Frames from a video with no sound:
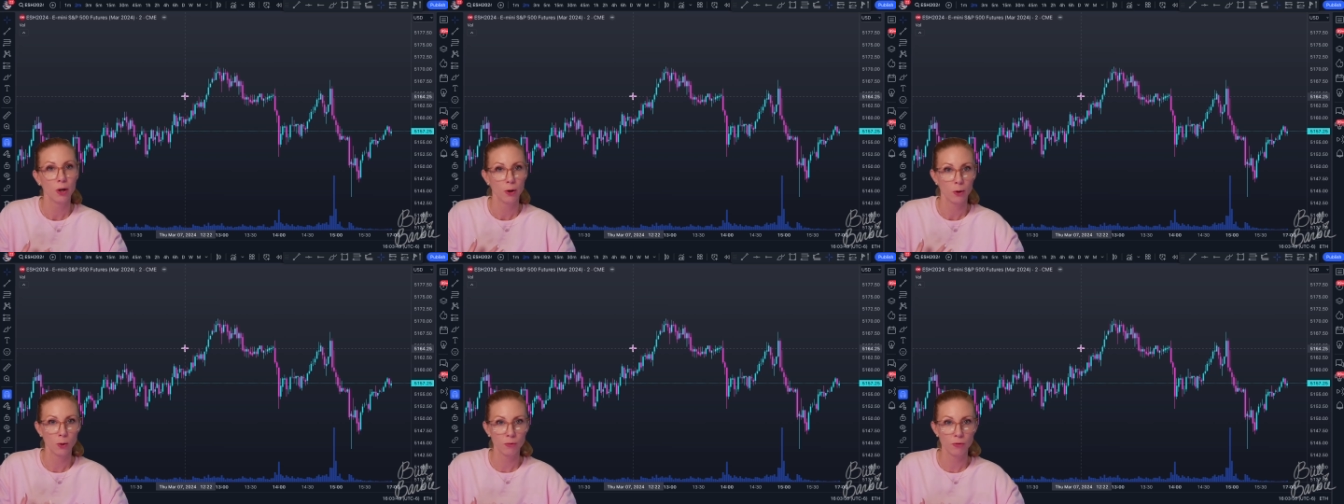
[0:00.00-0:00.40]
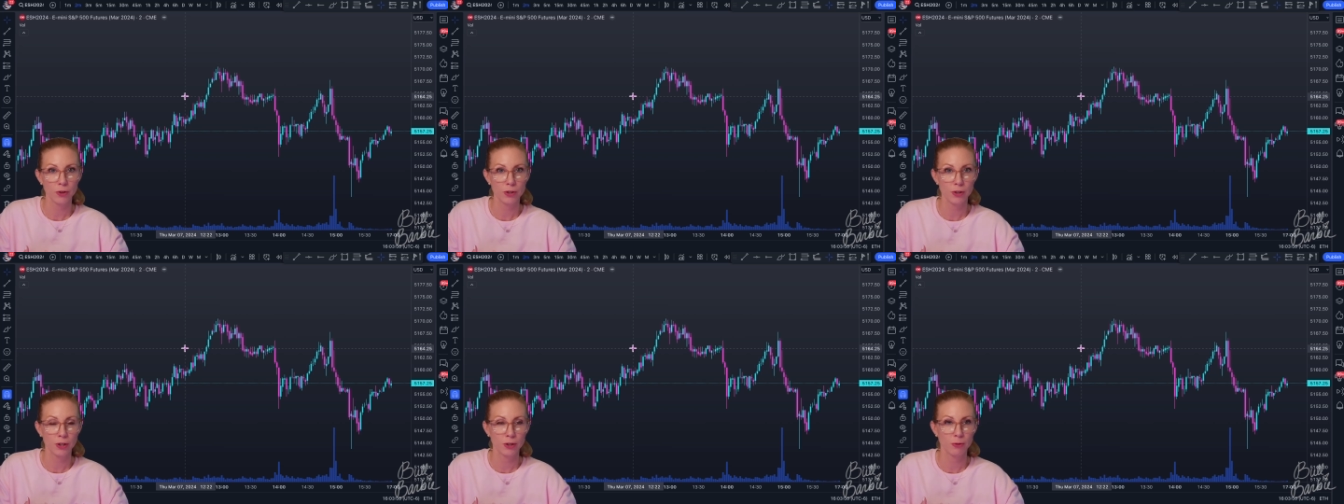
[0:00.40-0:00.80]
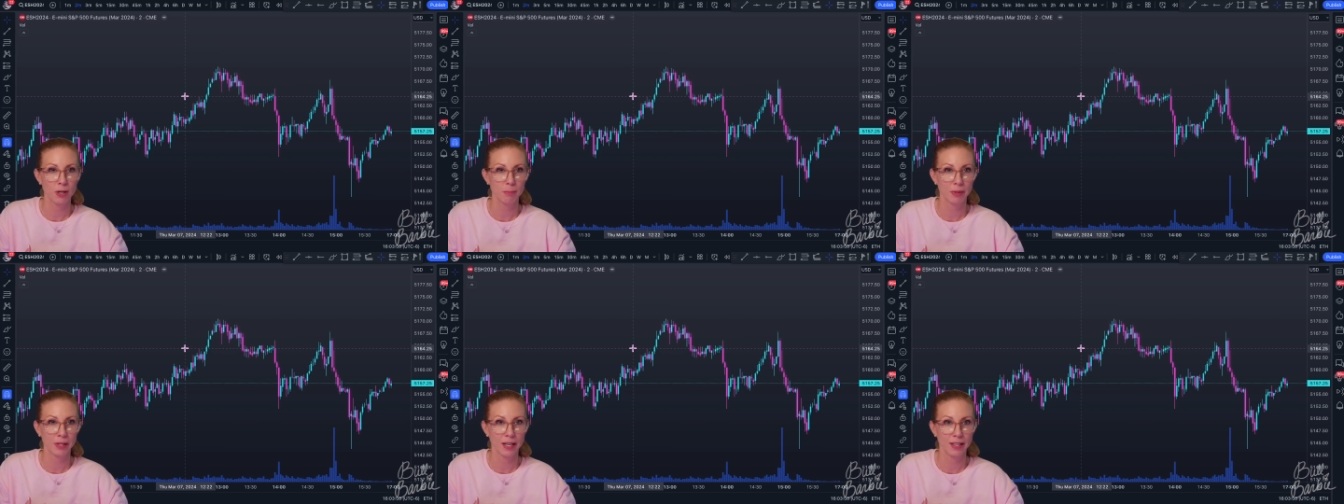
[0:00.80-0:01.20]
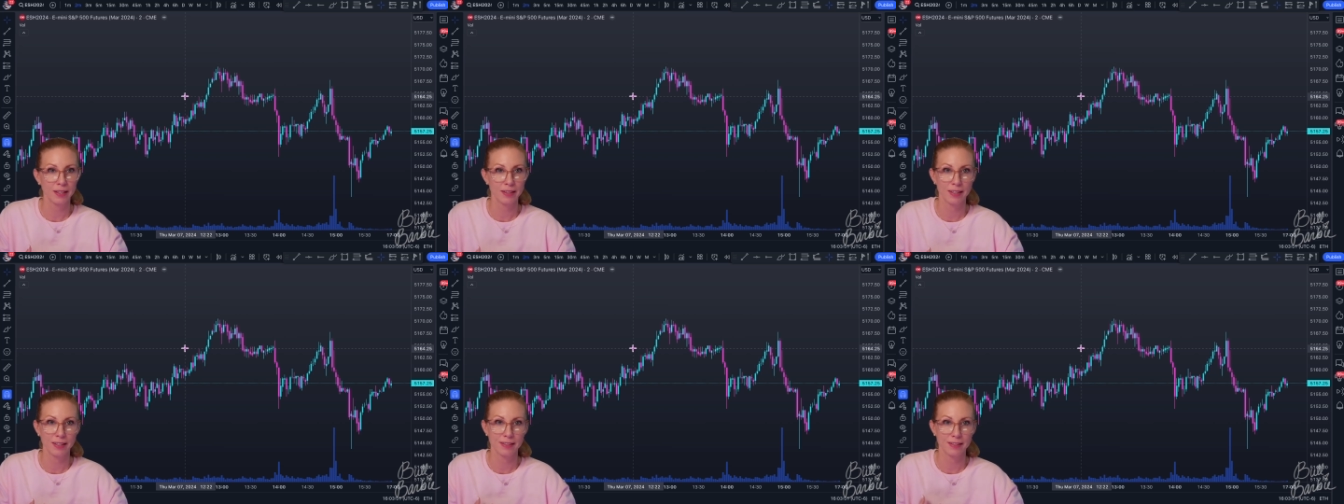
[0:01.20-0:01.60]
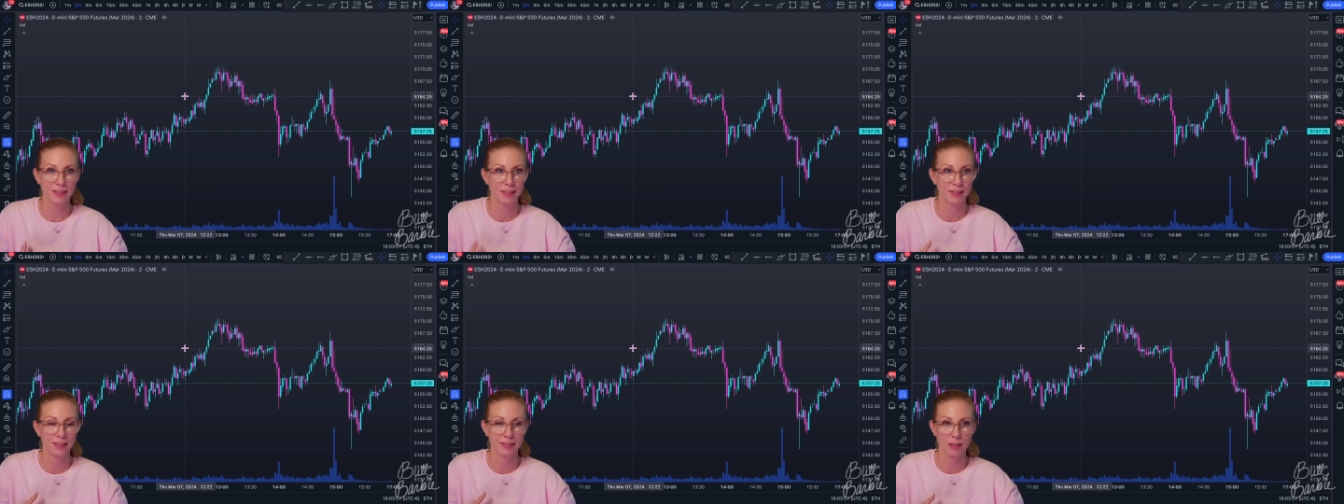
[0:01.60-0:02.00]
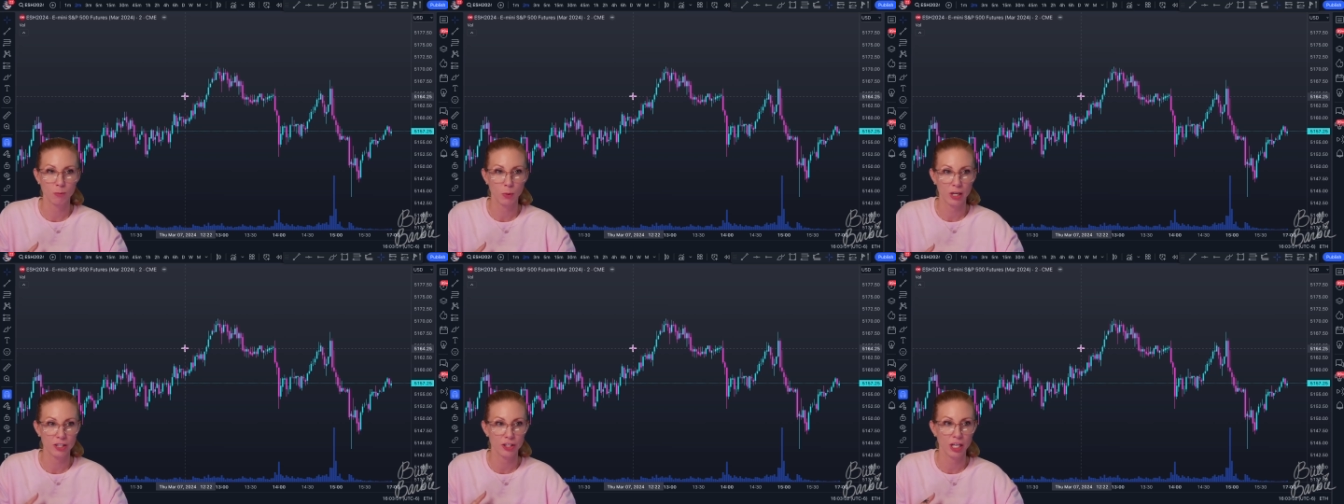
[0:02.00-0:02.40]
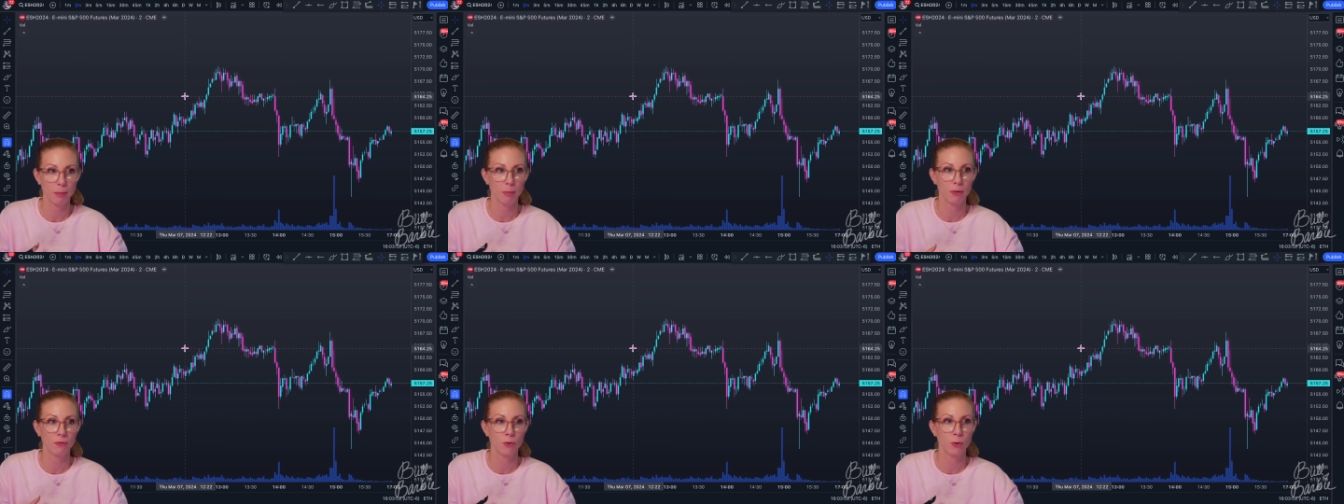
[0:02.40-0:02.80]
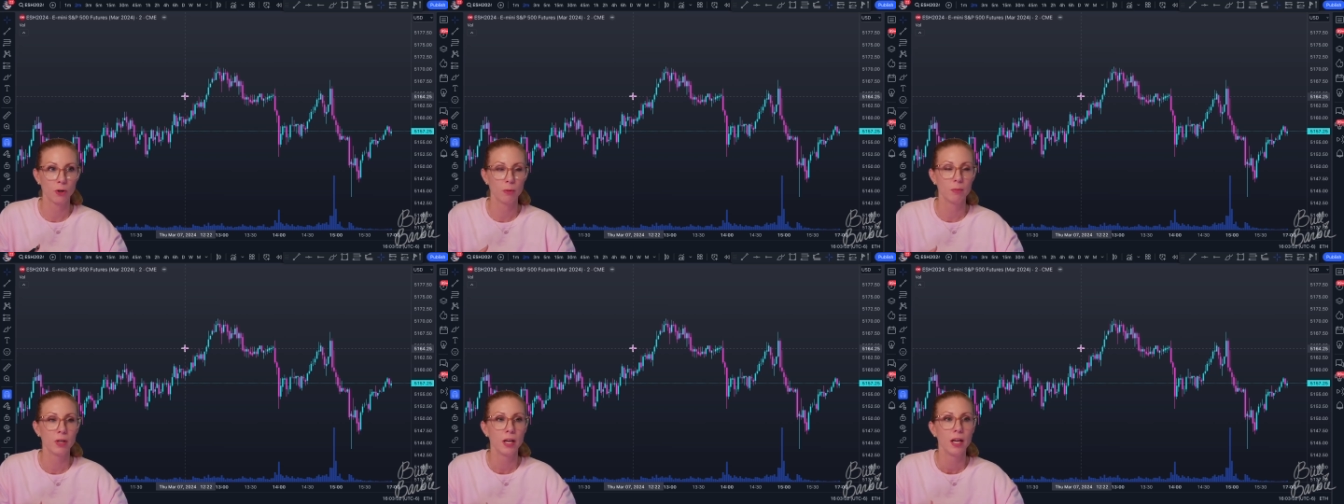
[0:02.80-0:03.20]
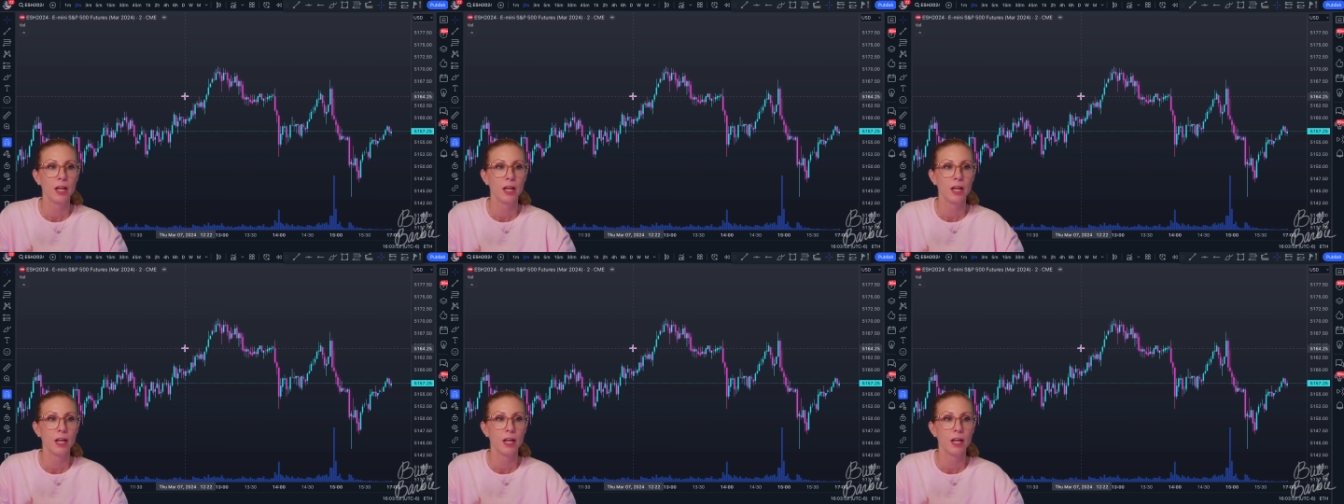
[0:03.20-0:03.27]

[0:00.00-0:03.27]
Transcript: Hopefully you can replicate this in some way, shape, or form.